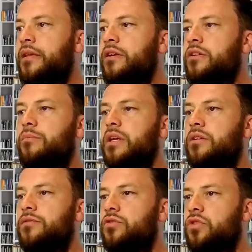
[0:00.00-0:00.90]
So I
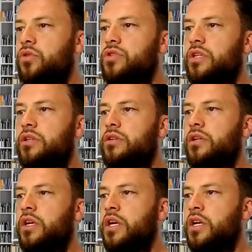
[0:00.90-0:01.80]
made a few notes here.
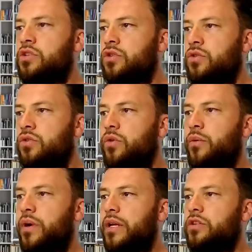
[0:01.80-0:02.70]
So
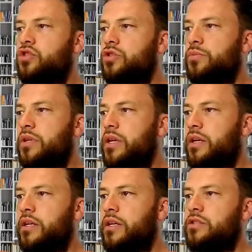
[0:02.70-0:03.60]
when Jupiter
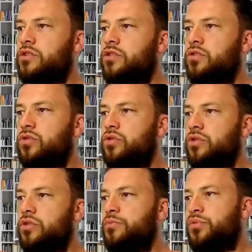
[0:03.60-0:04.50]
is
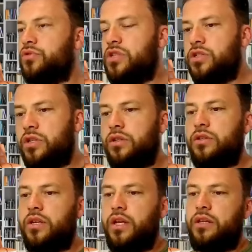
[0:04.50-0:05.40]
good
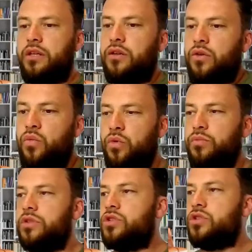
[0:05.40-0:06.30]
positioned in a
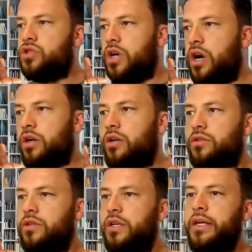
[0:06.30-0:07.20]
woman's
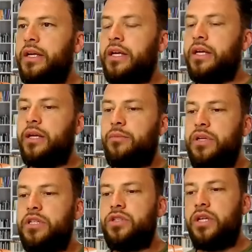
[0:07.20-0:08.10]
chart, that
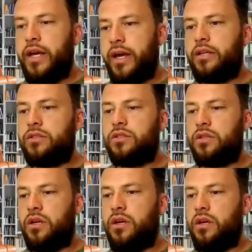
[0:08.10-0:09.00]
means she has
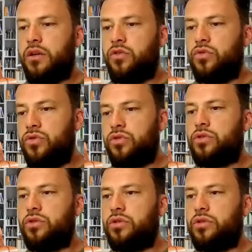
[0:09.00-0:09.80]
uh, good